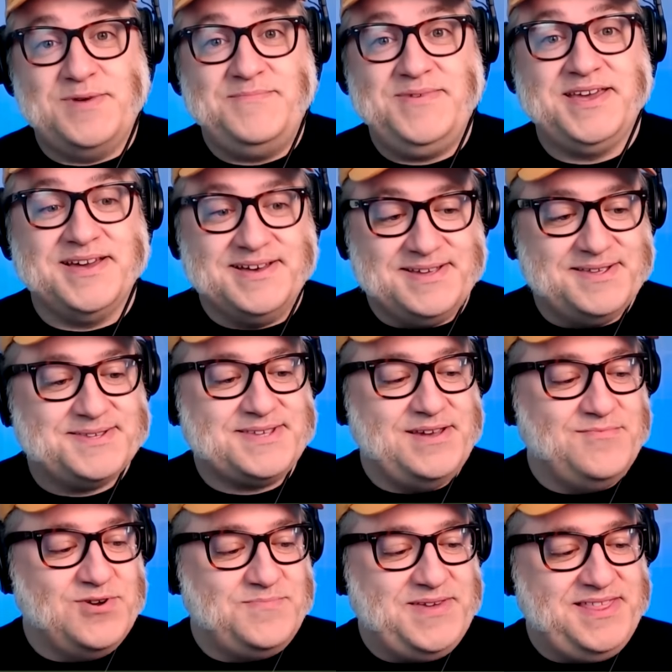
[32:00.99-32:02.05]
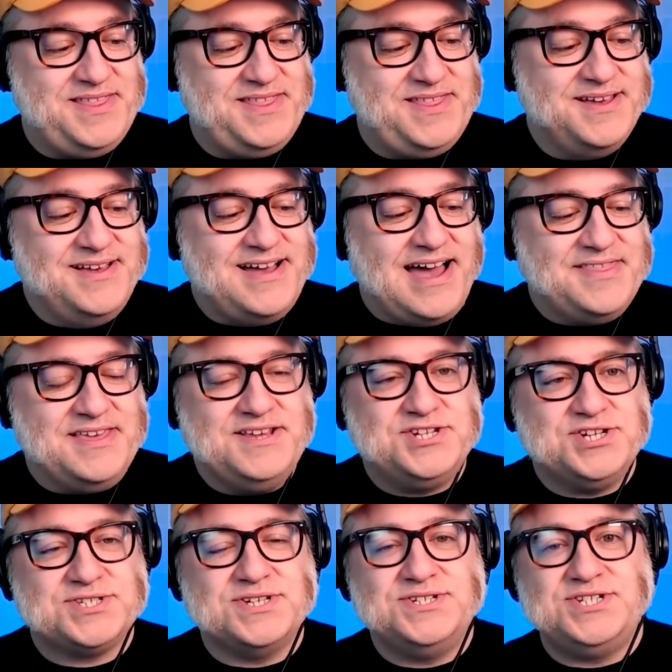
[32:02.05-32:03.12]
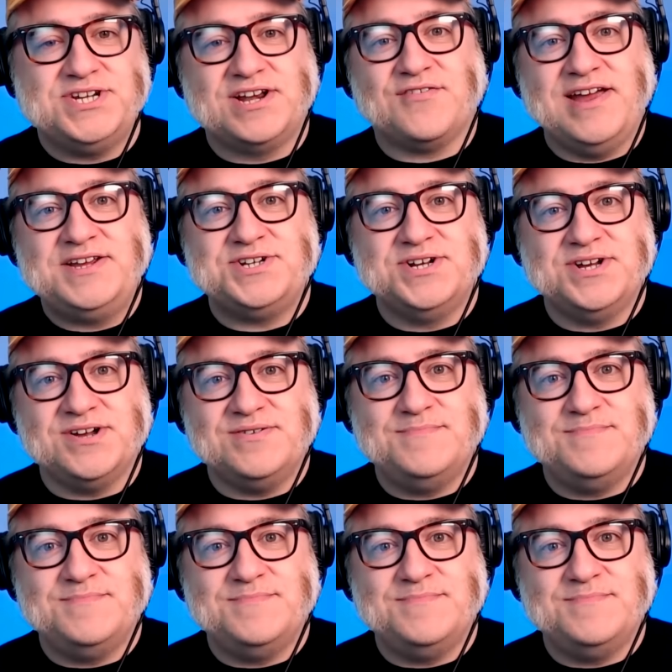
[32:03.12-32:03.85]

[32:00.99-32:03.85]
me, because it would be the, I think just a generation ago,